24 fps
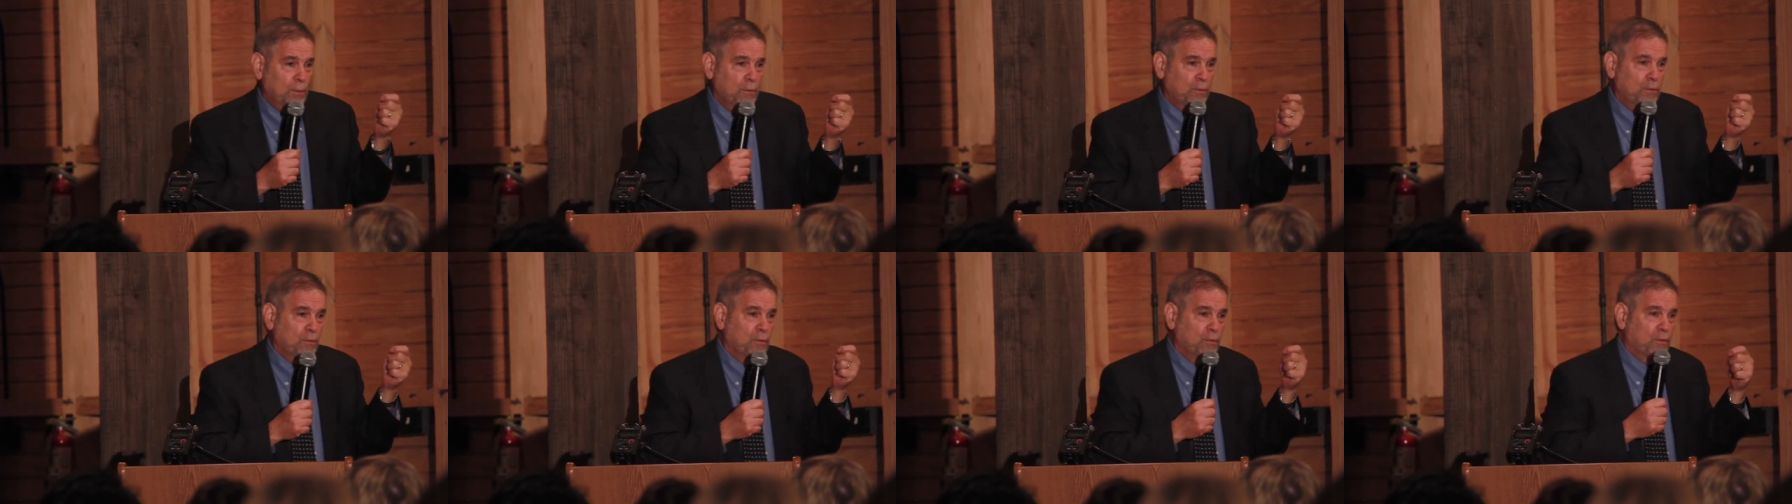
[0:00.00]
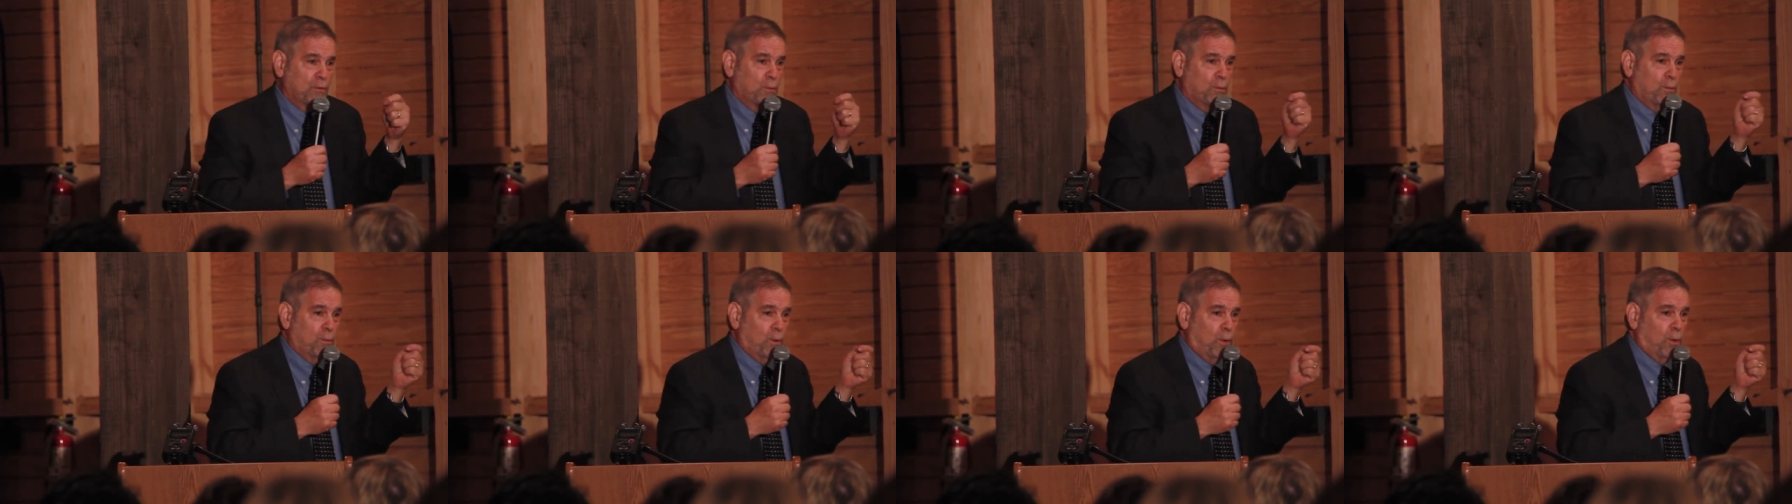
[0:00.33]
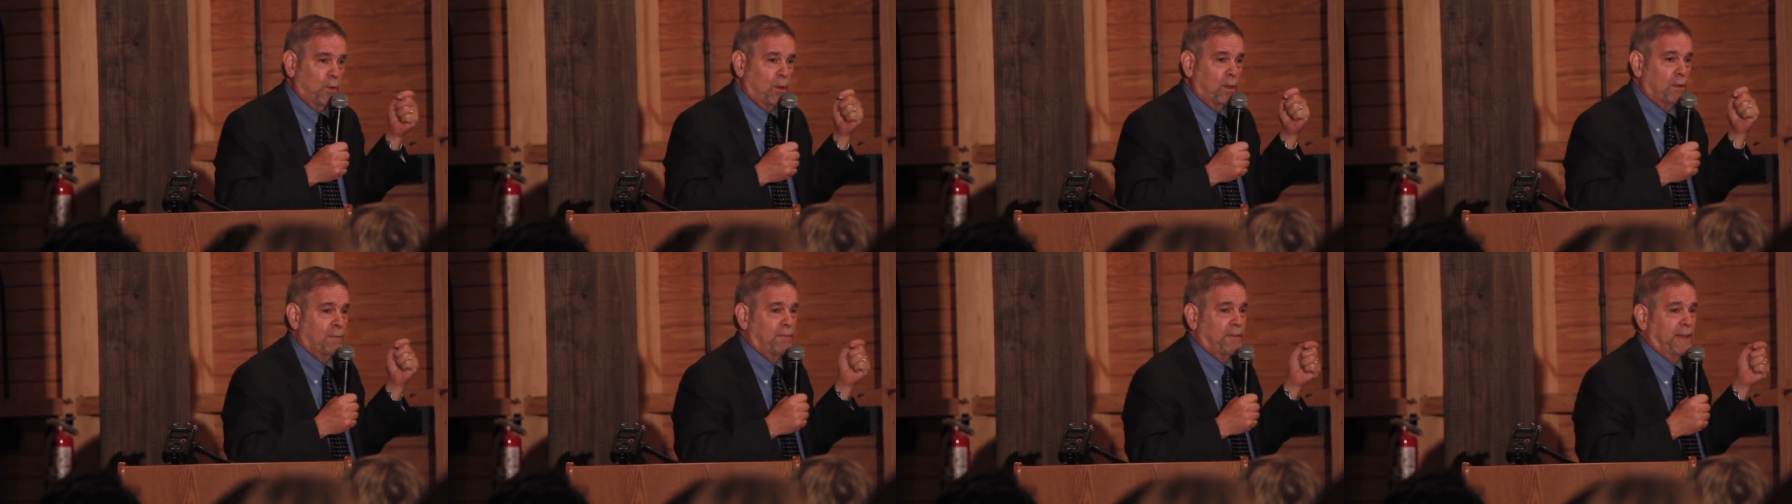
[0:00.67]
which is the
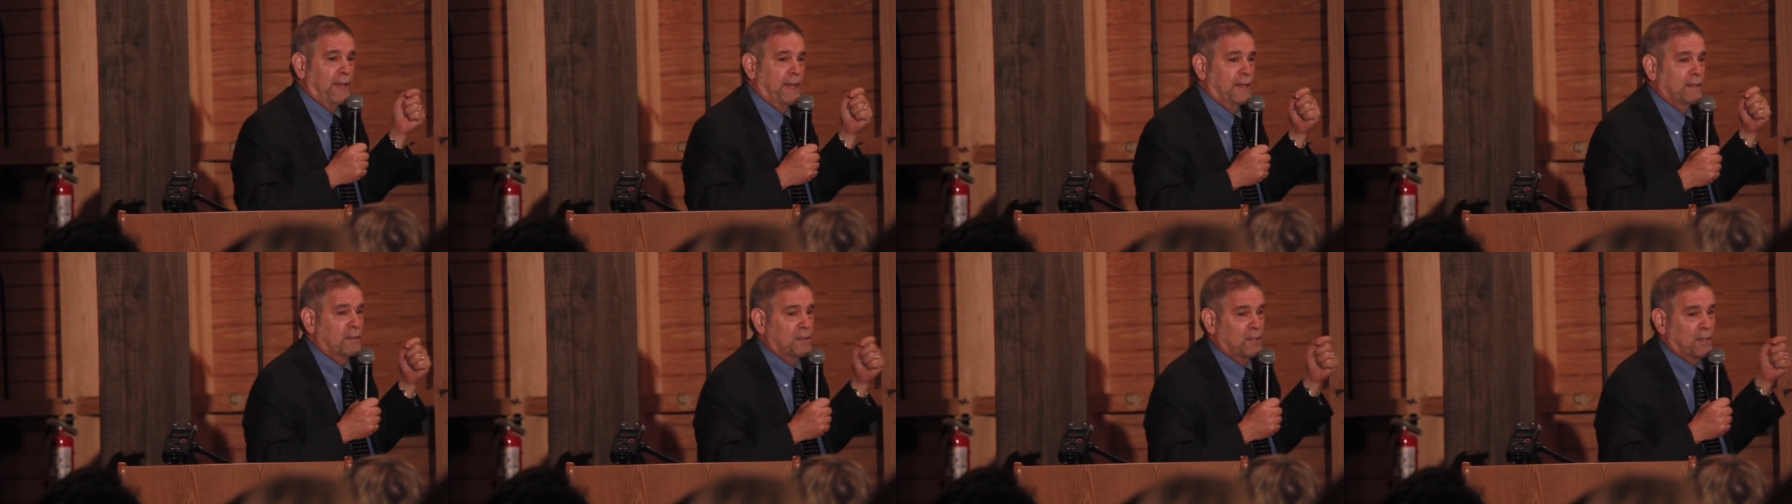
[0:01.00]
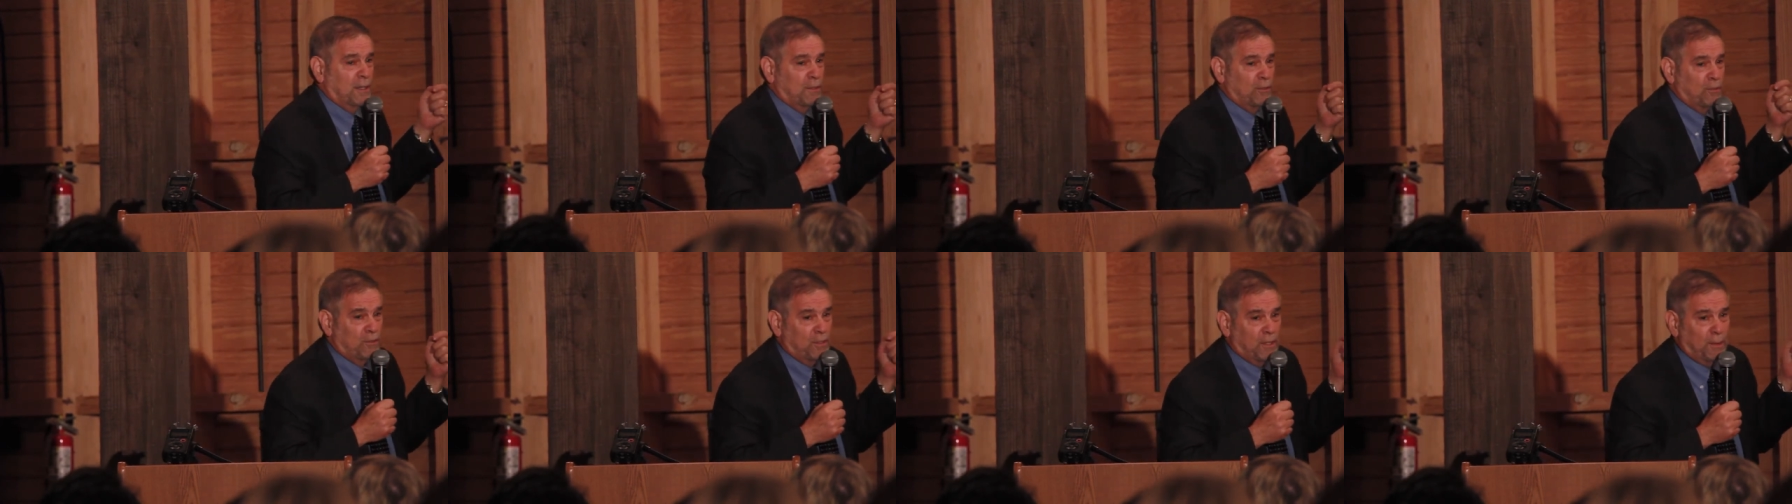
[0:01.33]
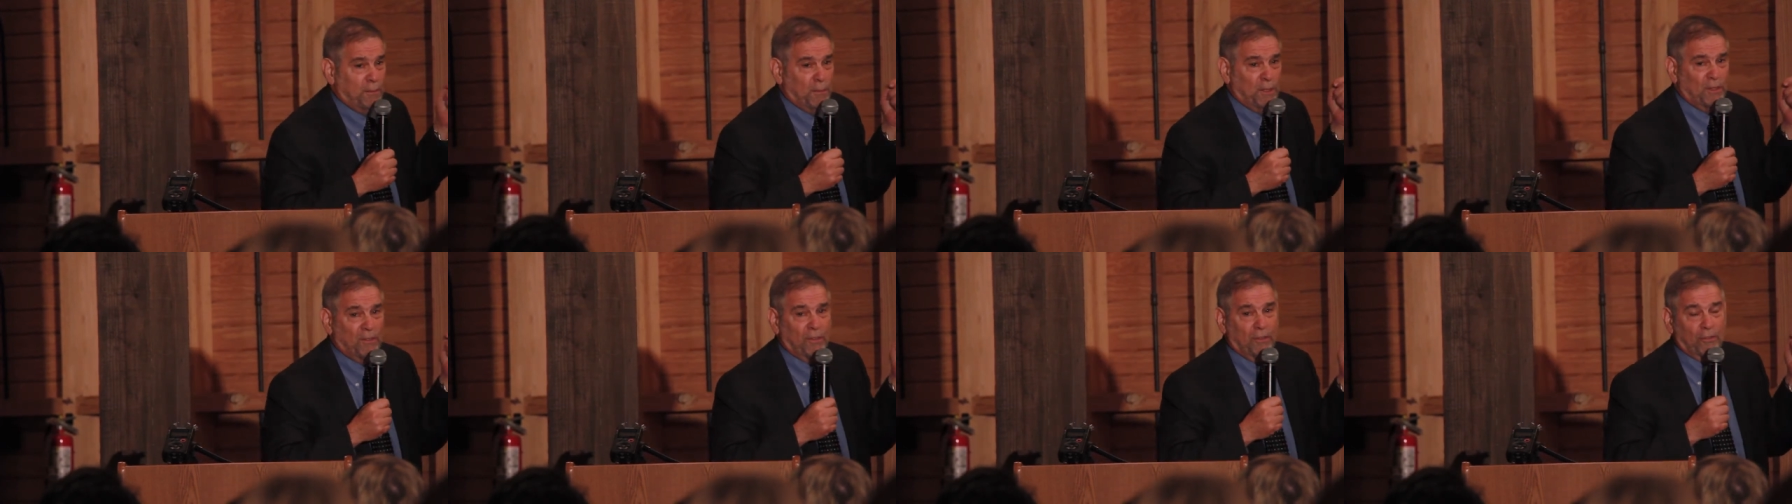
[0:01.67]
role of anti
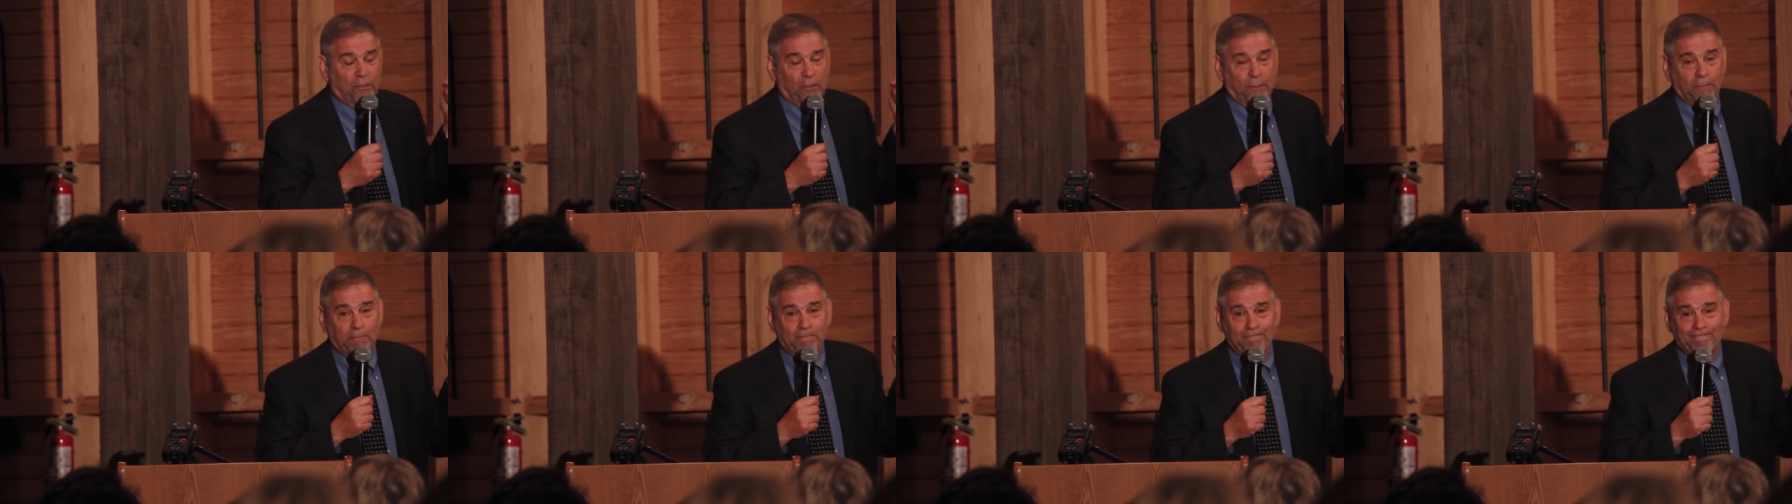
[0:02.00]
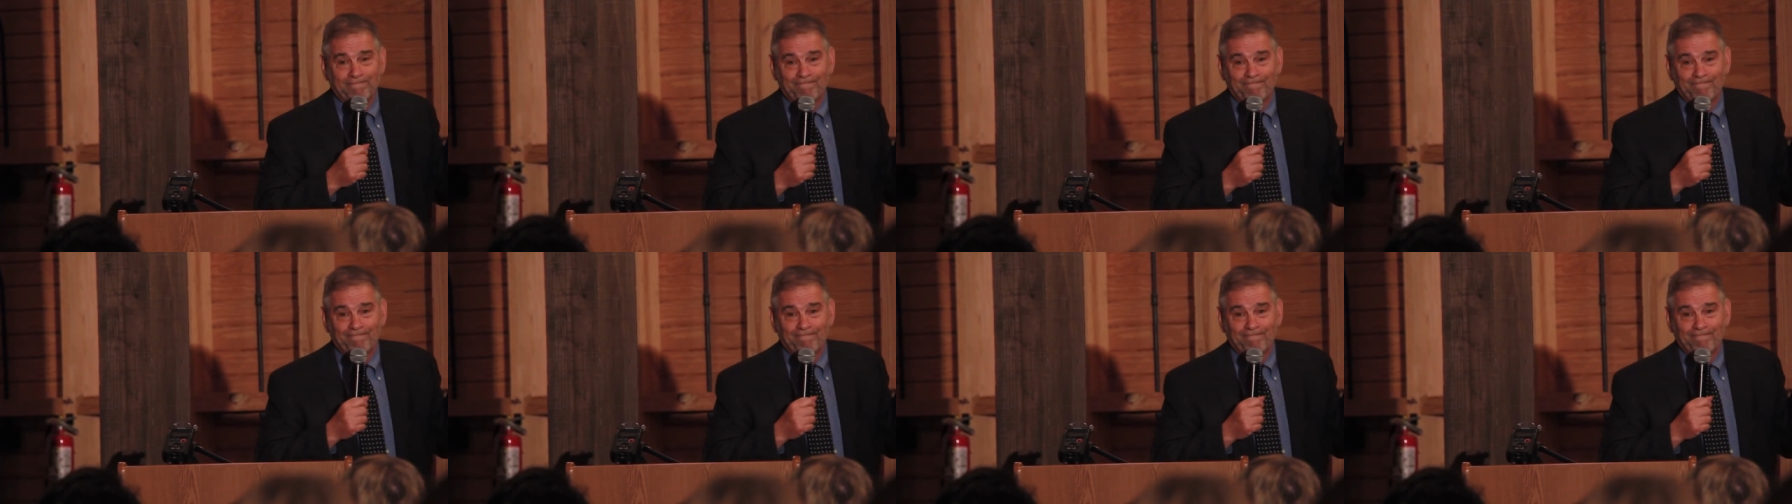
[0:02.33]
Semitism.